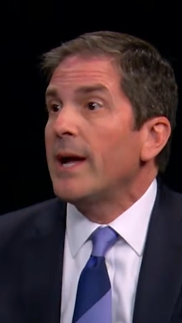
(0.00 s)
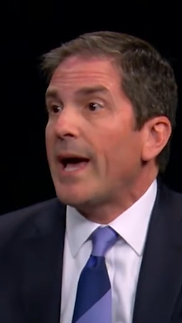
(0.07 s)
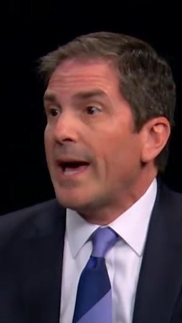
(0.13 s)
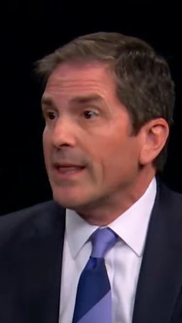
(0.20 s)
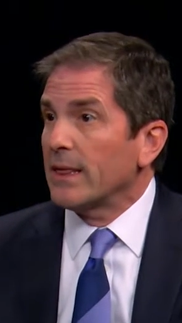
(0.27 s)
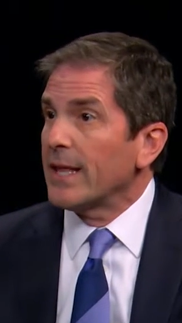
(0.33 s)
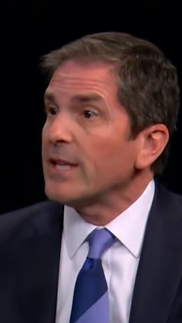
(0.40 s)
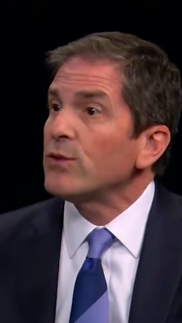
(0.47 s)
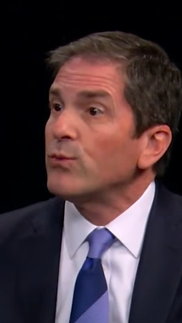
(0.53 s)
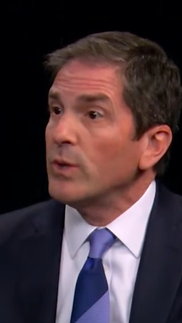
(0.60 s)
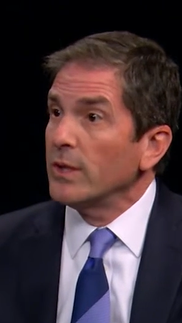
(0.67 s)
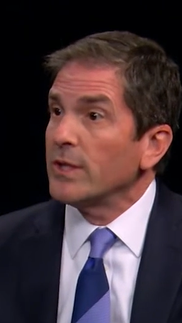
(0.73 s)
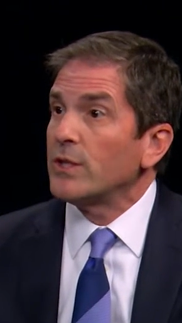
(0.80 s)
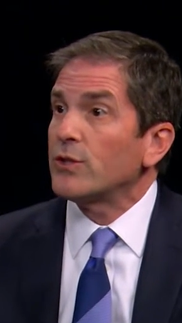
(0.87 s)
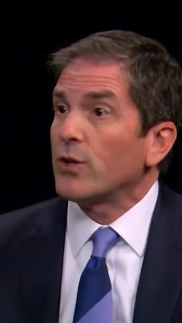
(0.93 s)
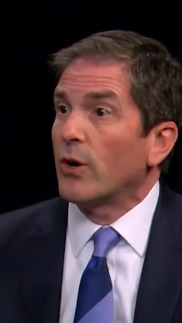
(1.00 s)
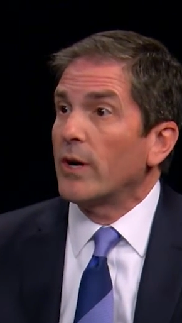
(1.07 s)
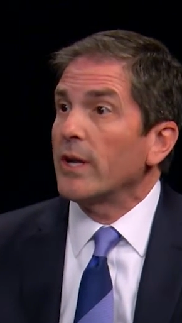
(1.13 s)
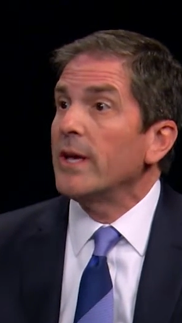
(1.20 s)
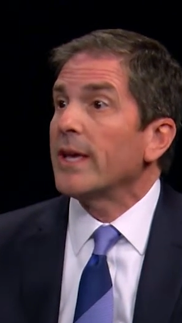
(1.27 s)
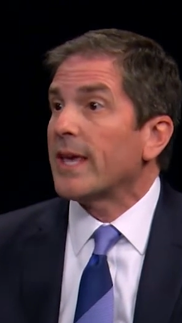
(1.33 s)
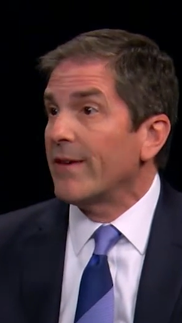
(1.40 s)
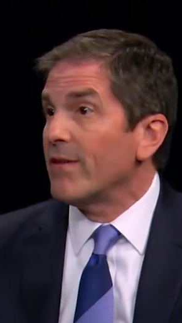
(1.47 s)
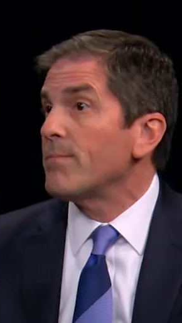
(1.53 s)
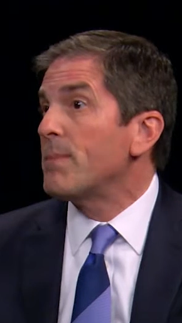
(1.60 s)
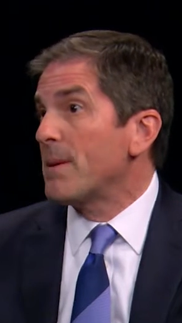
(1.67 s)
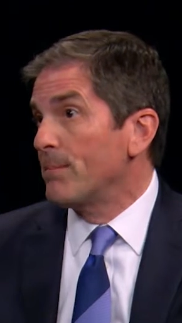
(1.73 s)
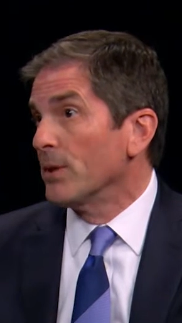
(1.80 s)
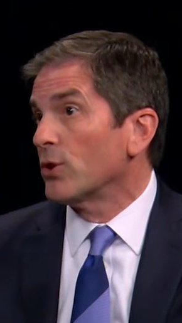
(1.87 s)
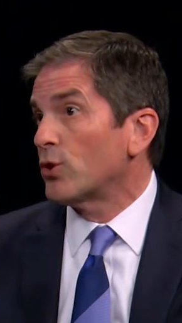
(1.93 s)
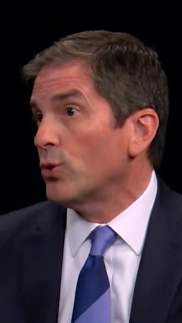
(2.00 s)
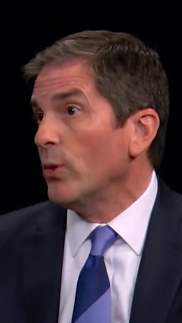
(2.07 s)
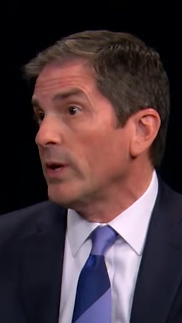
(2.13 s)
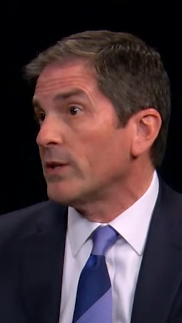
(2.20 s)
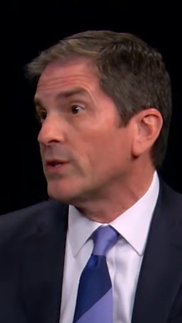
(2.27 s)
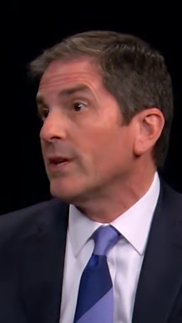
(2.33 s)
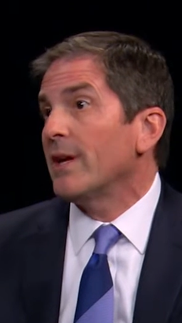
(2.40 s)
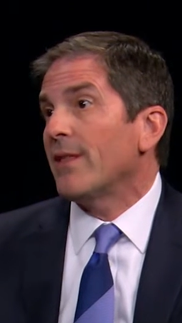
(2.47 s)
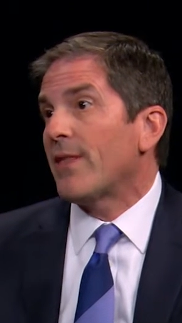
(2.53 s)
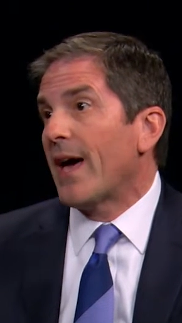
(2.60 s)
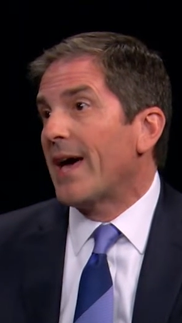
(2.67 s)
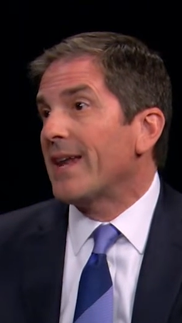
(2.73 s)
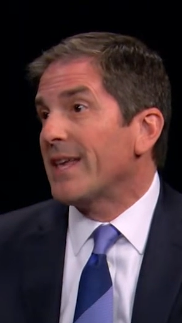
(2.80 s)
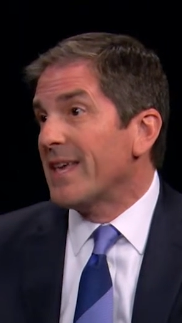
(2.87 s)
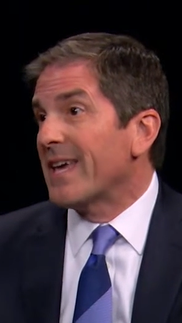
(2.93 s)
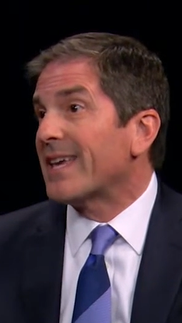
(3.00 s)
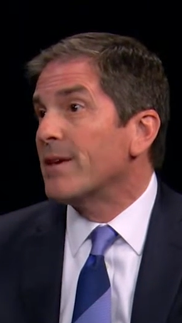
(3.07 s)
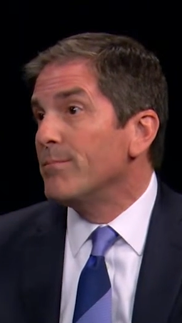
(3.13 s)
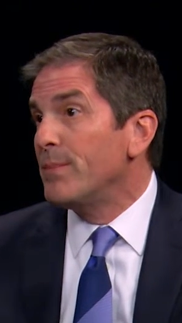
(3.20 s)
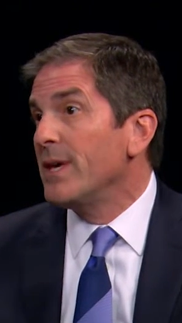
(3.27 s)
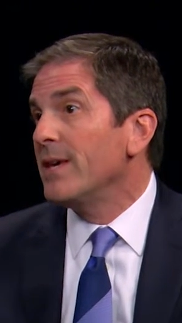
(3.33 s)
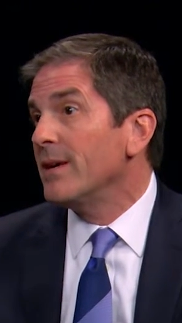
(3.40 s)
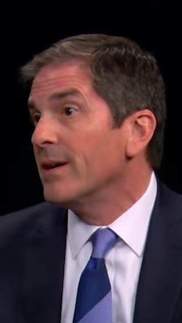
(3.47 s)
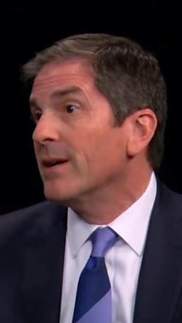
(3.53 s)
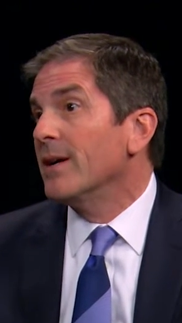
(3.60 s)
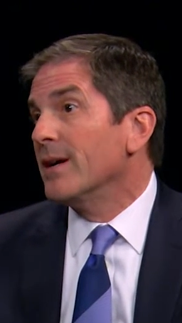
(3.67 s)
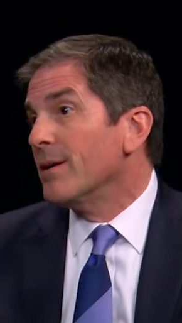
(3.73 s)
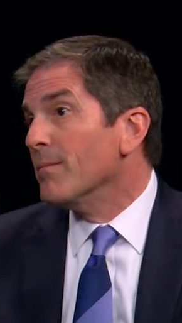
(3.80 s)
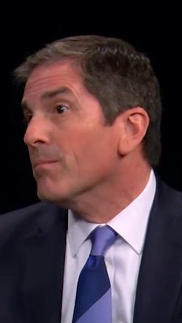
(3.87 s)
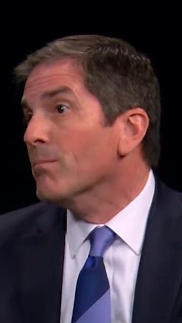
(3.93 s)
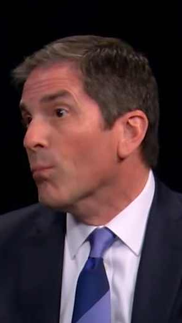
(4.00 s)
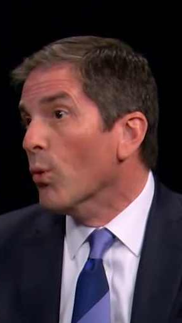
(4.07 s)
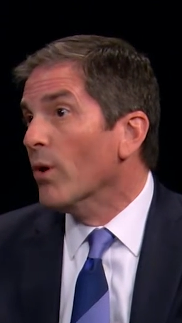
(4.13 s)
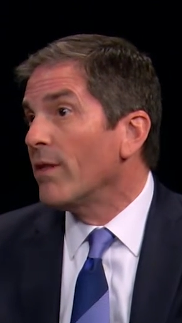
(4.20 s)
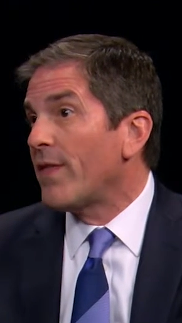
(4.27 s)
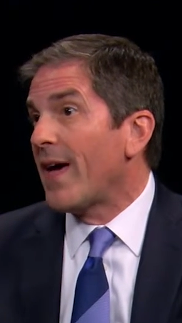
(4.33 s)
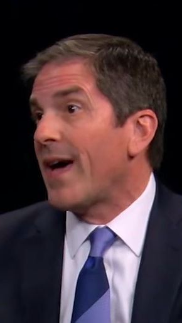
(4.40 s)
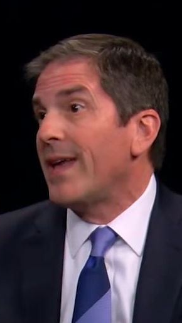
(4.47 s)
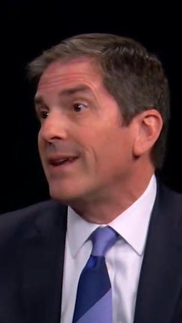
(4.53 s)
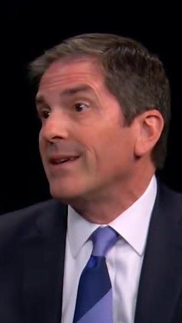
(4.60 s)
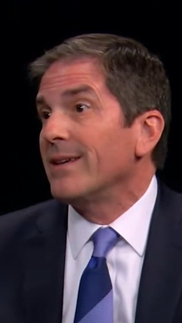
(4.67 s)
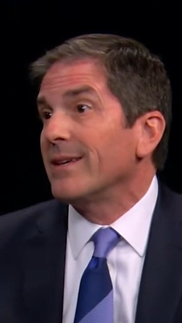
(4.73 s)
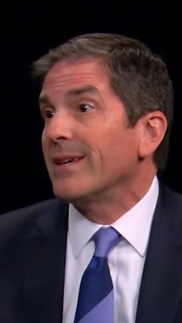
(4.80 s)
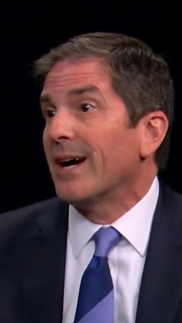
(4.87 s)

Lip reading: And let's really start giving people a choice, that it can be more than